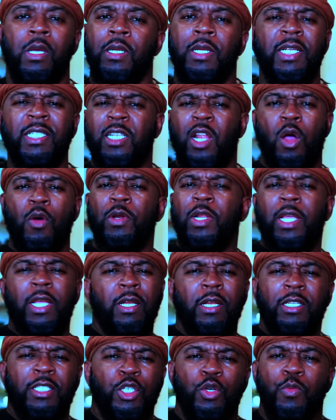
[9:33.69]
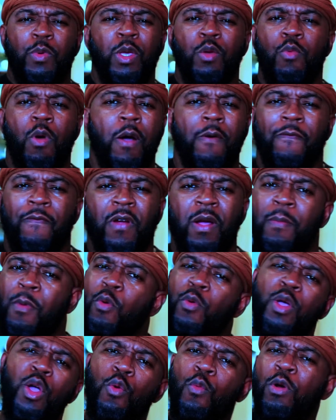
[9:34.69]
It's the only energy we want from her.
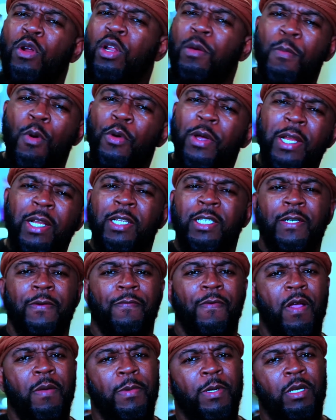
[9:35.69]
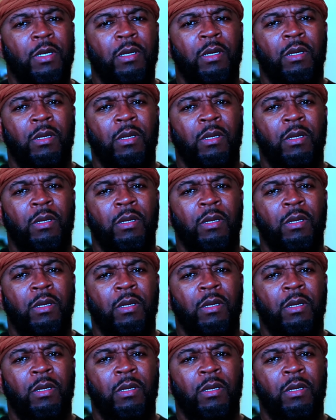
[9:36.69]
We don't want no more energy from her.